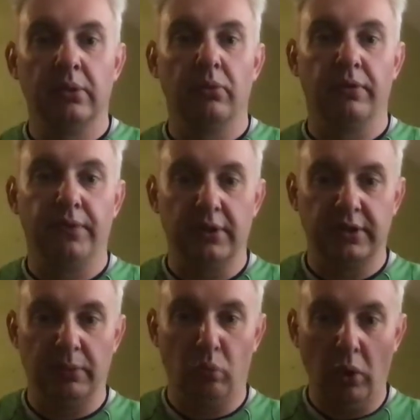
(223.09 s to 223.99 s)
with the first
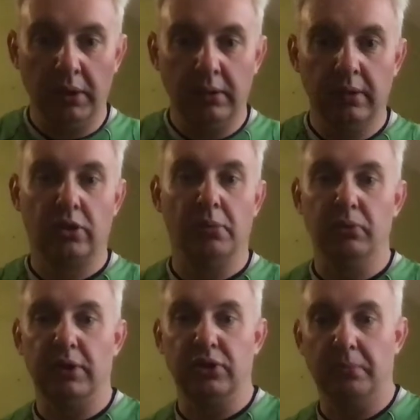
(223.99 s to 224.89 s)
term 1 and common
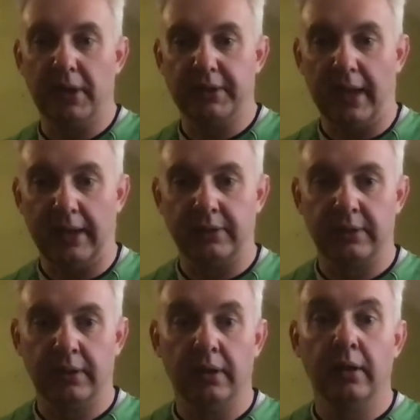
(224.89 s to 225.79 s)
ratio minus x.
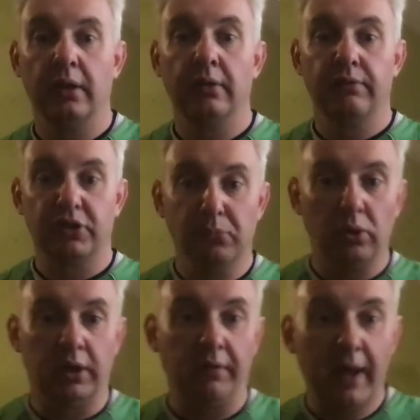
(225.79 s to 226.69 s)
For
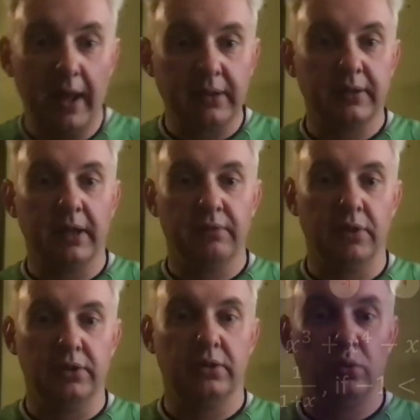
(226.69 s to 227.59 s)
small enough x, that converges